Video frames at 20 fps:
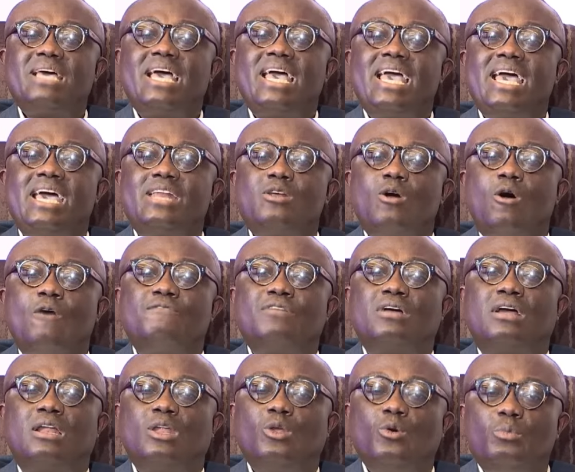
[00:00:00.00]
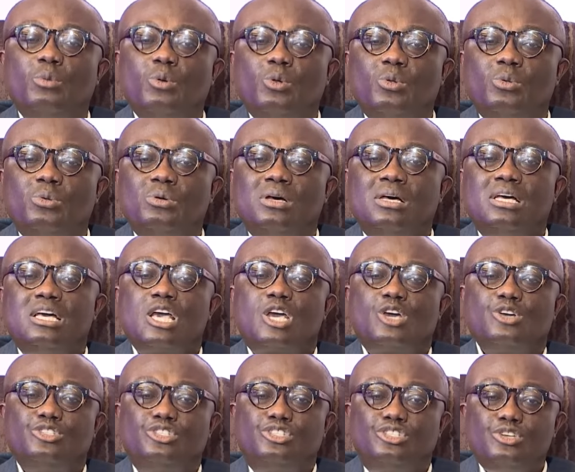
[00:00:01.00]
the head of global
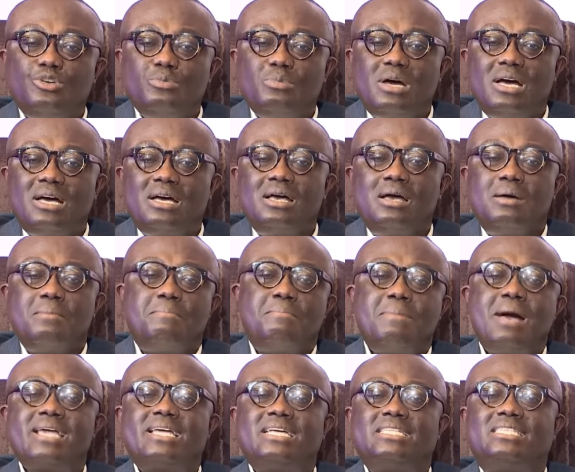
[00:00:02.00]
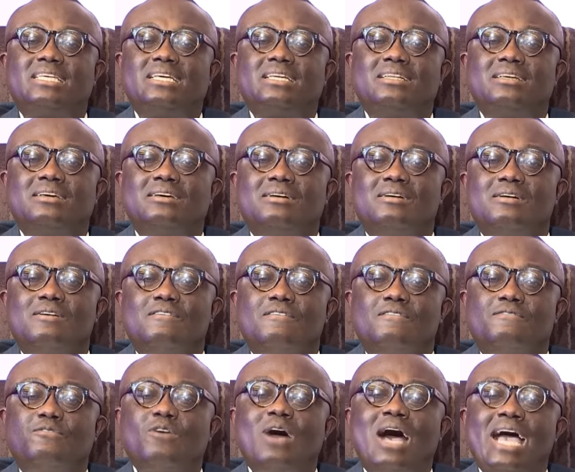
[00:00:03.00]
consumer marketing
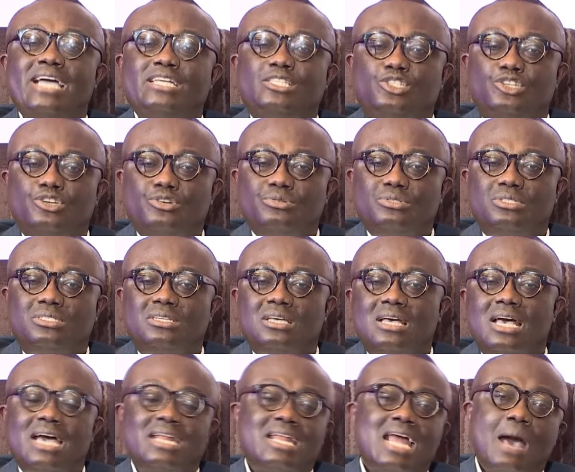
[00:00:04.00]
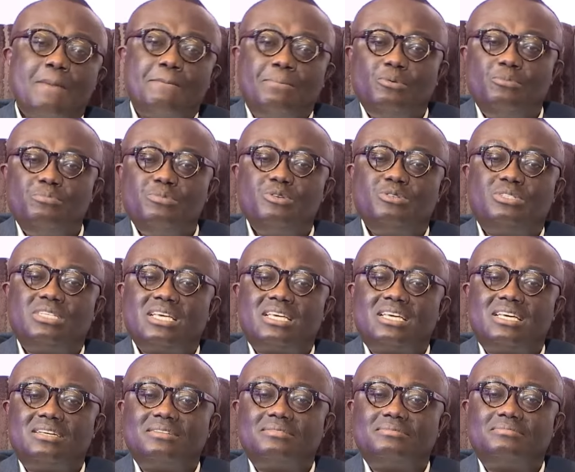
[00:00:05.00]
for iTunes and Apple
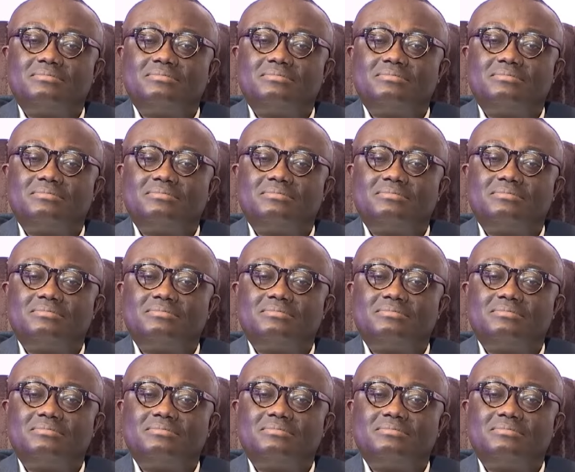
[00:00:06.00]
Music.